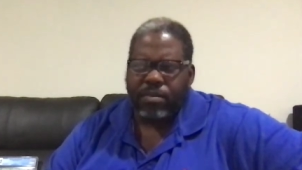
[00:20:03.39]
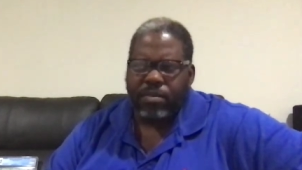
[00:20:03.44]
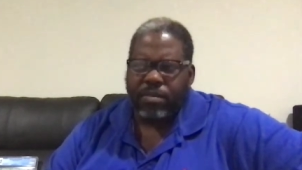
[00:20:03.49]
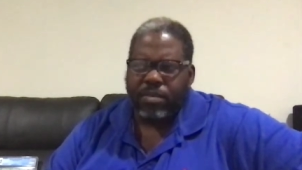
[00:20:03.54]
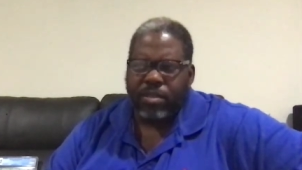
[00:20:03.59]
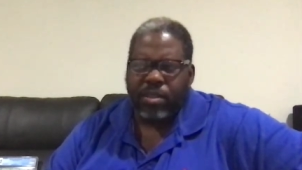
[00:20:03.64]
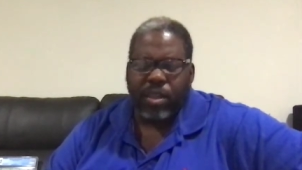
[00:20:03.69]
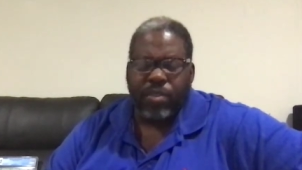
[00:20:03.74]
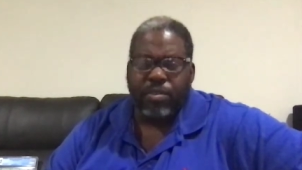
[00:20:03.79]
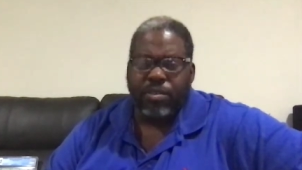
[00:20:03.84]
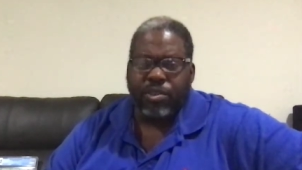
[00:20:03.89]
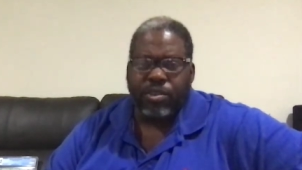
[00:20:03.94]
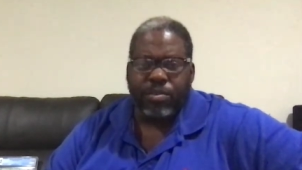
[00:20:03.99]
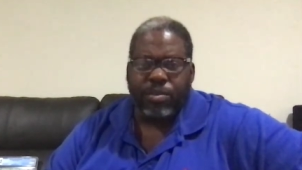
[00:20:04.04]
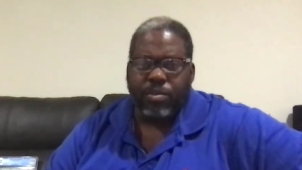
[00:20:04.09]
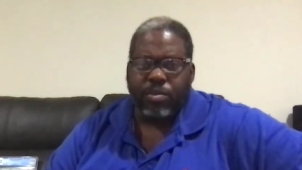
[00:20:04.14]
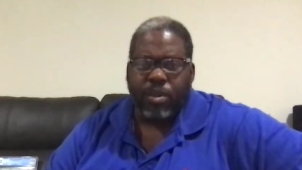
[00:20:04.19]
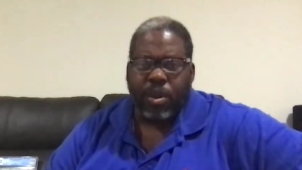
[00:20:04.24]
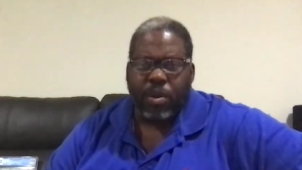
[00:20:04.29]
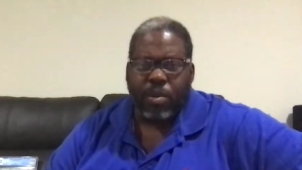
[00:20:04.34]
Nothing should
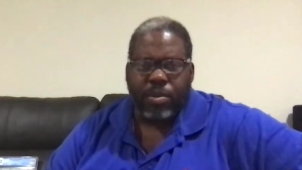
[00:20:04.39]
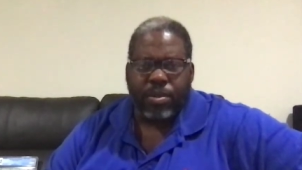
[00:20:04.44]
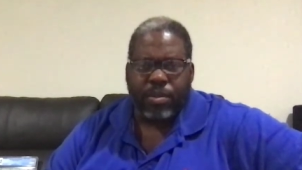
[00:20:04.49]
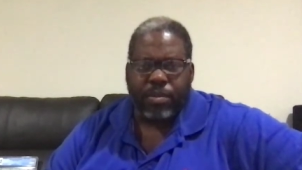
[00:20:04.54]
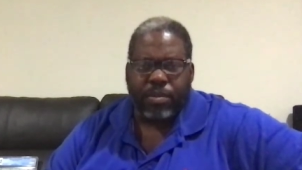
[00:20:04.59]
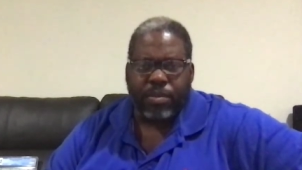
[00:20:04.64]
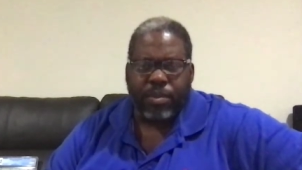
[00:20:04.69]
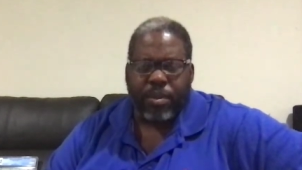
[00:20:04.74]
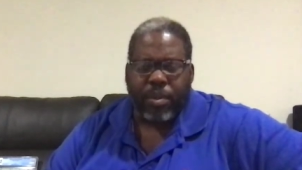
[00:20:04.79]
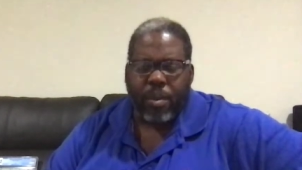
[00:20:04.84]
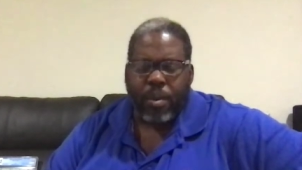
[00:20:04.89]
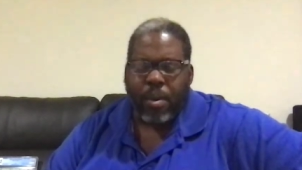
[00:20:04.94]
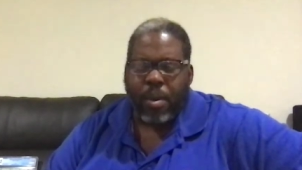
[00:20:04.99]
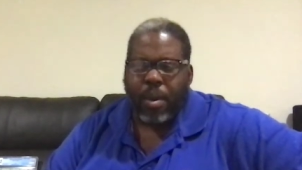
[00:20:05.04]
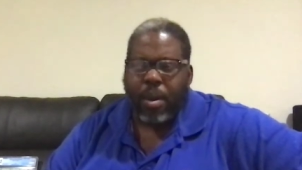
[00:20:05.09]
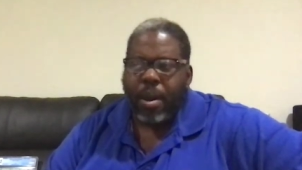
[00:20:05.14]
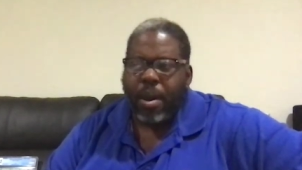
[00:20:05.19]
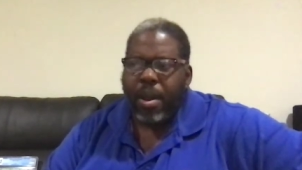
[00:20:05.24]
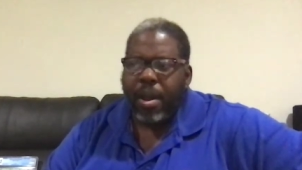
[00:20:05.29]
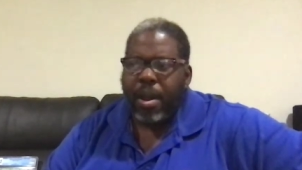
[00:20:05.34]
be wrong with them.
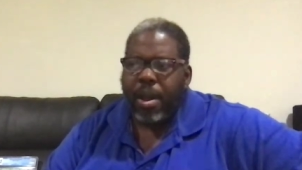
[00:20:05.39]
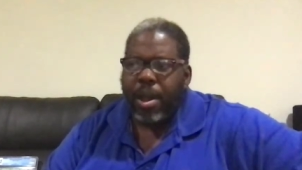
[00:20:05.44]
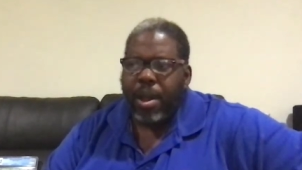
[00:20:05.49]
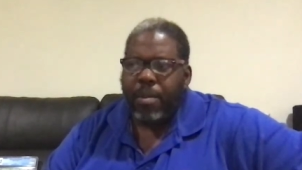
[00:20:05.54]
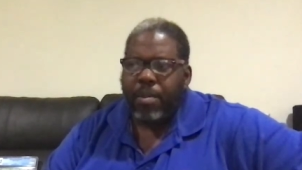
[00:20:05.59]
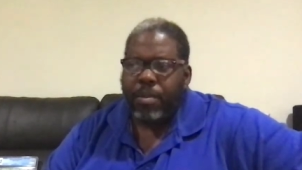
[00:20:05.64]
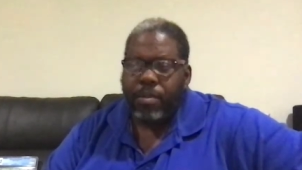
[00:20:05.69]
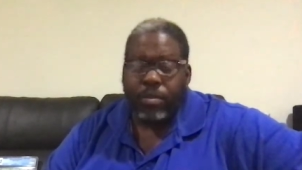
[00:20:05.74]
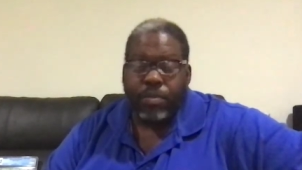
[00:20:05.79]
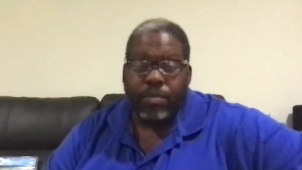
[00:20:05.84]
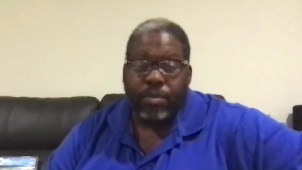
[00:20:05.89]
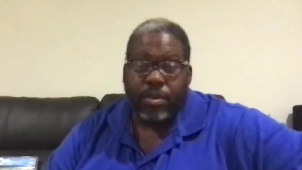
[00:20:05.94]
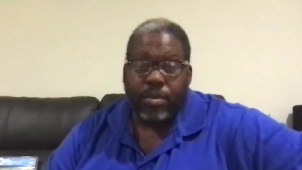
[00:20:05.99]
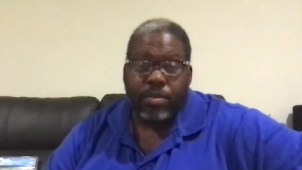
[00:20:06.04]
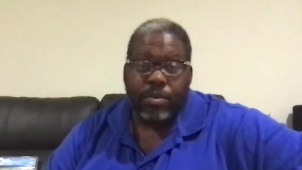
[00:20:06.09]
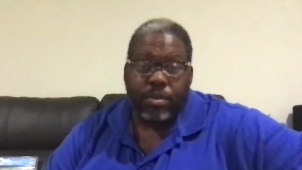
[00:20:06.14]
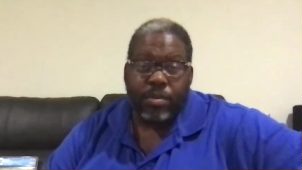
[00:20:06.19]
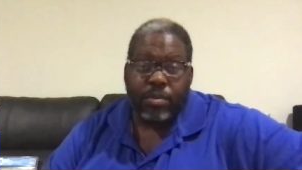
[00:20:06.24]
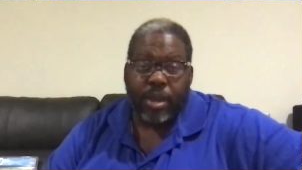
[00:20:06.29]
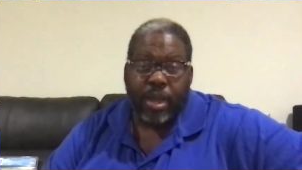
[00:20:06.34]
But you'll
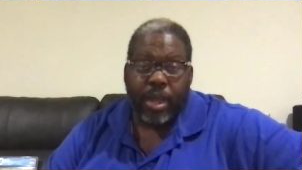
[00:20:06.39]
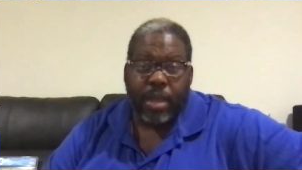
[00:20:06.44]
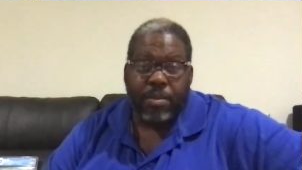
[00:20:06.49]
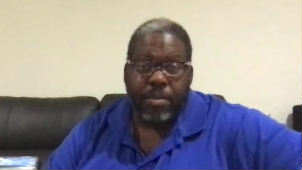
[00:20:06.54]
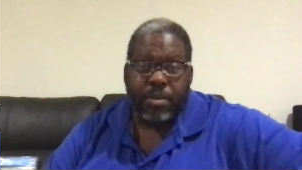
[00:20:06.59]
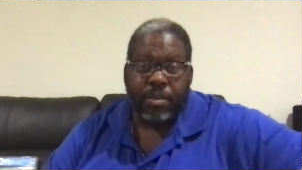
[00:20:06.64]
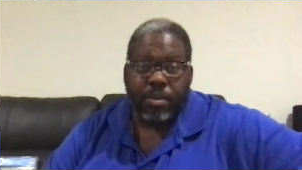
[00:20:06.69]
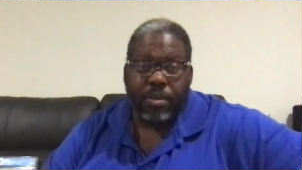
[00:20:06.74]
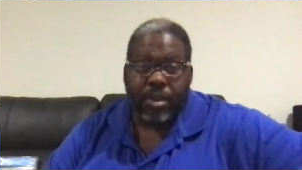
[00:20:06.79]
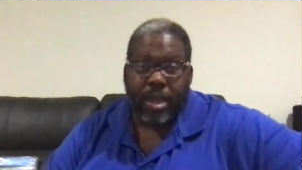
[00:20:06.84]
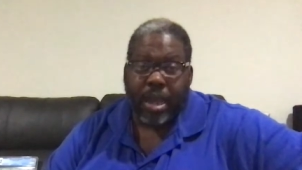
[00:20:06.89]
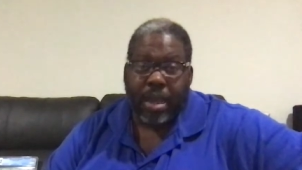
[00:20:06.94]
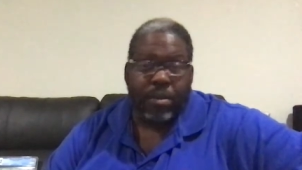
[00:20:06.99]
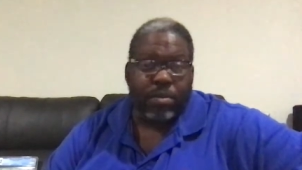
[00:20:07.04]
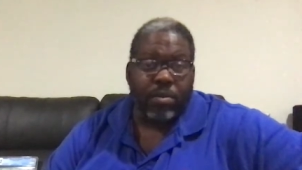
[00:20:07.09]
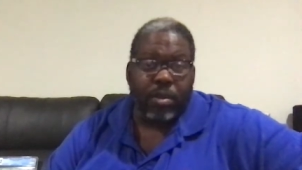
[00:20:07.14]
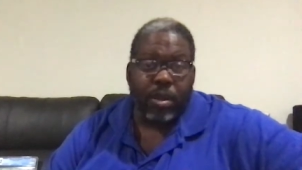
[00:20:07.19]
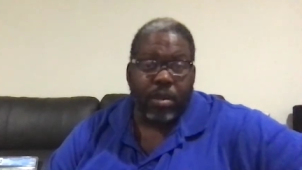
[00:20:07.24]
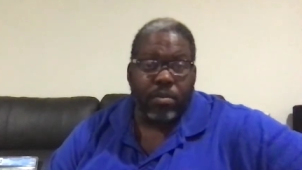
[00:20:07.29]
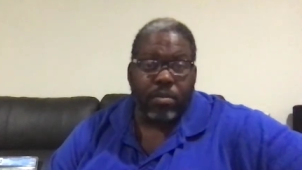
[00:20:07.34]
see what happens. I
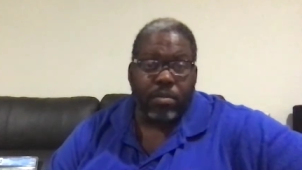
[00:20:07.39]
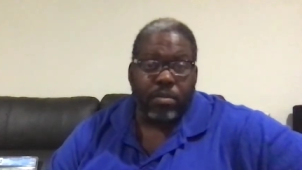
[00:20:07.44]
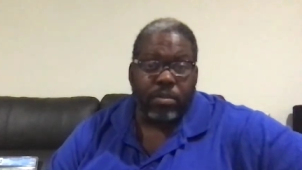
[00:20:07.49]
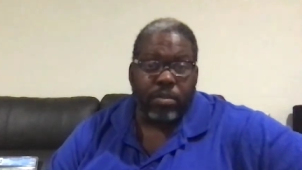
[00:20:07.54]
don't know.